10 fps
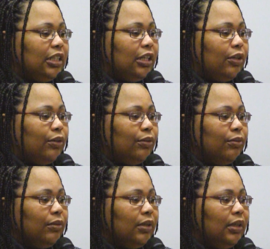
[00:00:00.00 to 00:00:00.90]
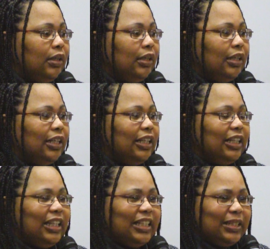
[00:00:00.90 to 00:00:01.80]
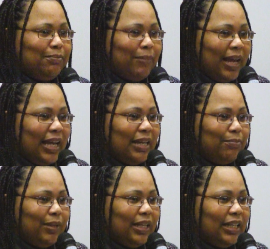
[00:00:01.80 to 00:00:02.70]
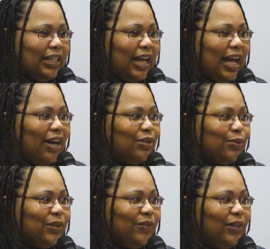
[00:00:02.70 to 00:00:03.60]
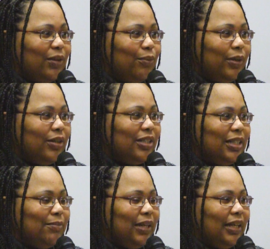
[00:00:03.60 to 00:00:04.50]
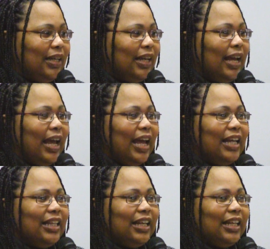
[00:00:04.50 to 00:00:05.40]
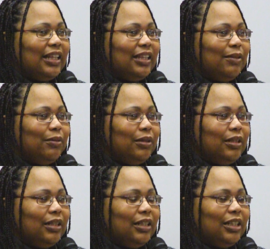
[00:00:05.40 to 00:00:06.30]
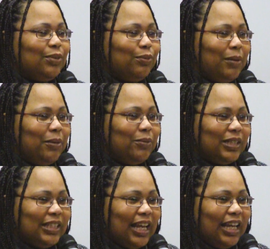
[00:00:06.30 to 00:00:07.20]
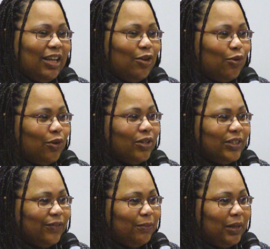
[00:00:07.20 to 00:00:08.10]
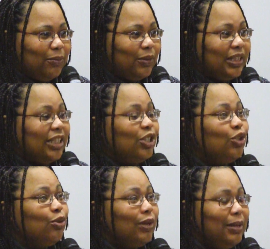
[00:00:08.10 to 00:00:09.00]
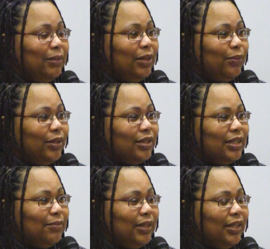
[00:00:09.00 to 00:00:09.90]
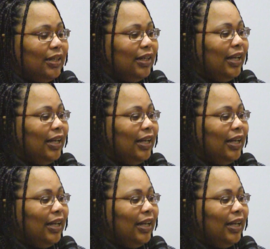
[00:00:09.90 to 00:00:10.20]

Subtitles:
So this man being in the house was very weird to me, and that this woman was taking orders from him was extremely weird to me.